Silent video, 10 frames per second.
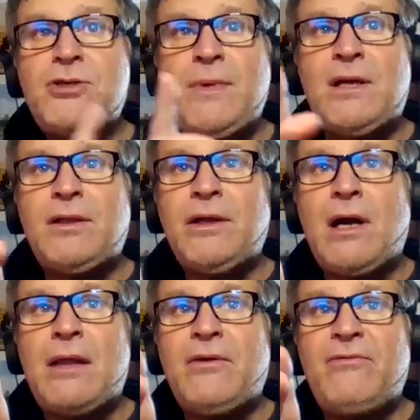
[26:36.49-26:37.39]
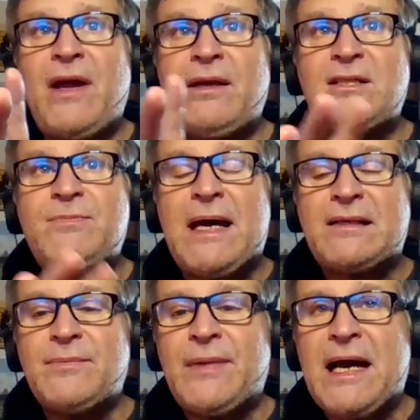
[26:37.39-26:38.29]
to be clear, the Vegas
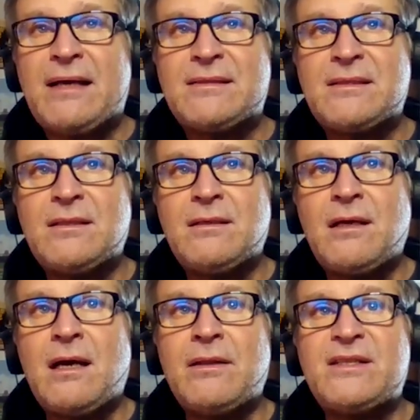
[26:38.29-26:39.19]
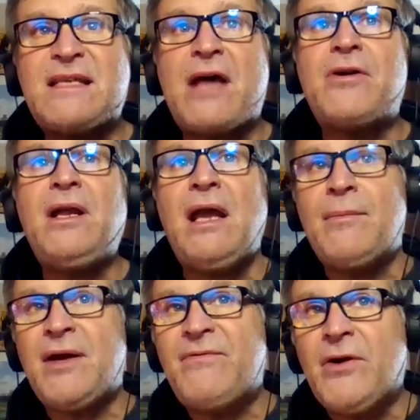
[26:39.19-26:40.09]
back to backs the Saturday
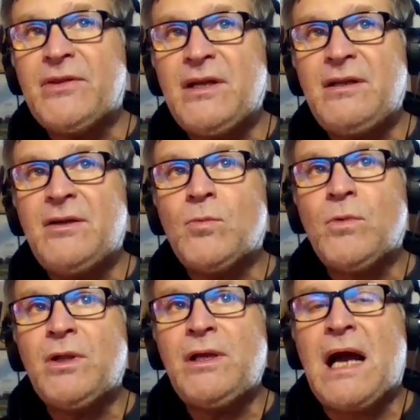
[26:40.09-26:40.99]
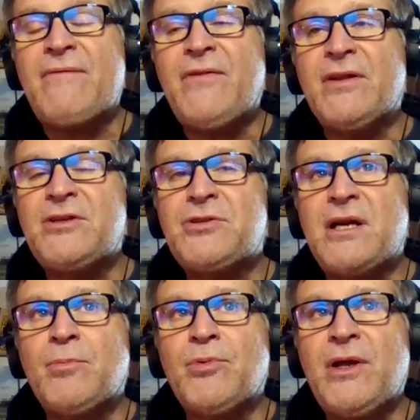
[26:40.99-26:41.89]
game, I felt they didn't really. I felt they
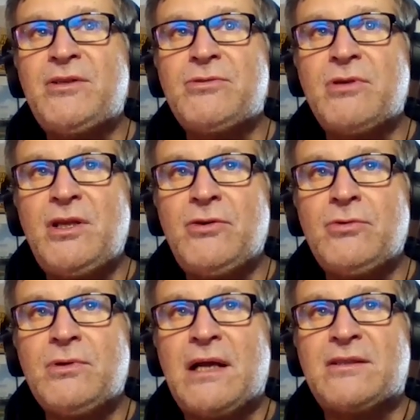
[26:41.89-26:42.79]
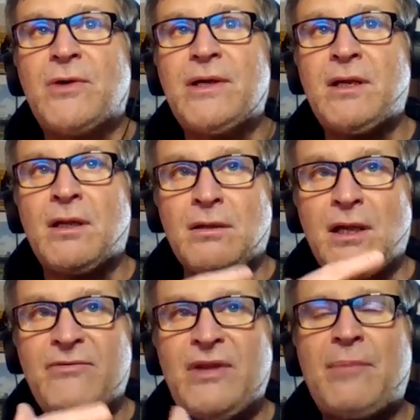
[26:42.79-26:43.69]
tried to play too cute, and so I didn't
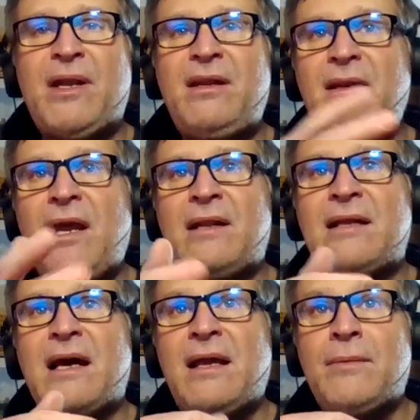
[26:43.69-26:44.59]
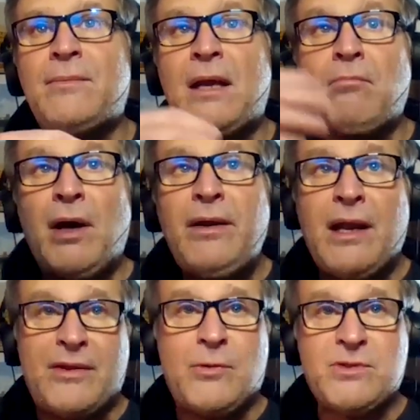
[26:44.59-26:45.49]
love that, but I didn't hate that game. And
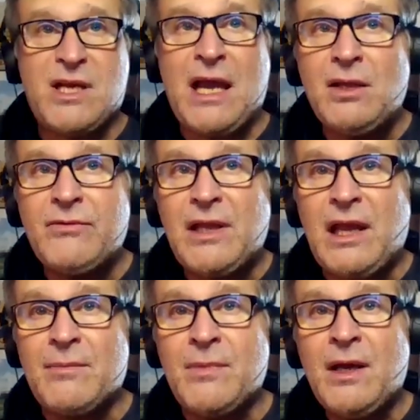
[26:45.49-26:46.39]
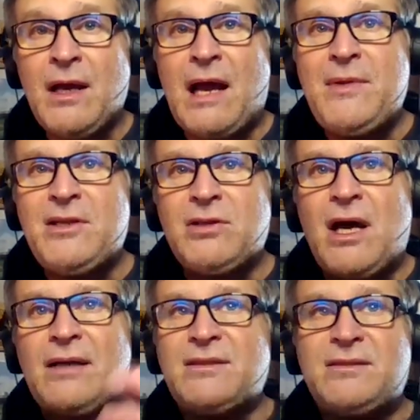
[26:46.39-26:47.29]
Monday, I thought was a hell of a game. I mean, you
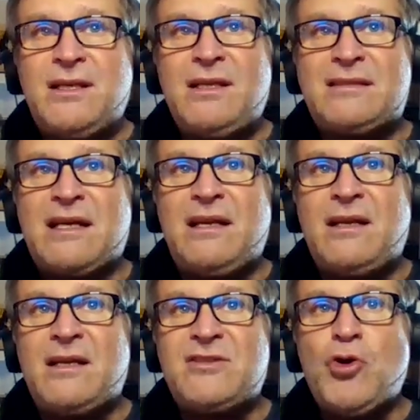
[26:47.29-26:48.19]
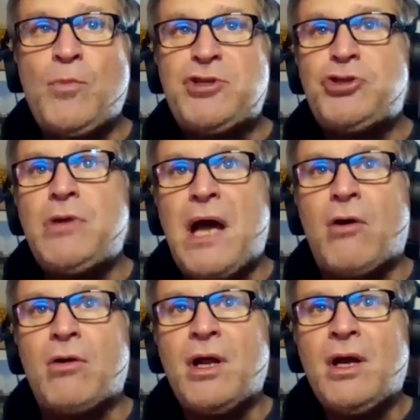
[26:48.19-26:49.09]
lost, as Dean said, in a stupid
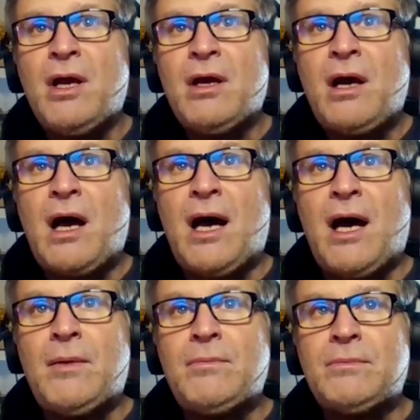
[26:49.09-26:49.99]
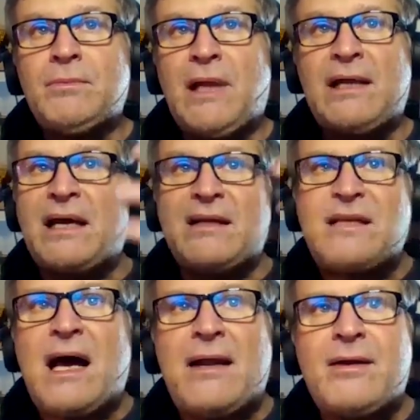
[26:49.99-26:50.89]
shootout. Um, like that's
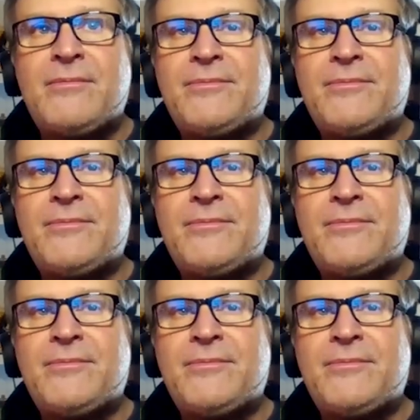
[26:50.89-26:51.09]
not.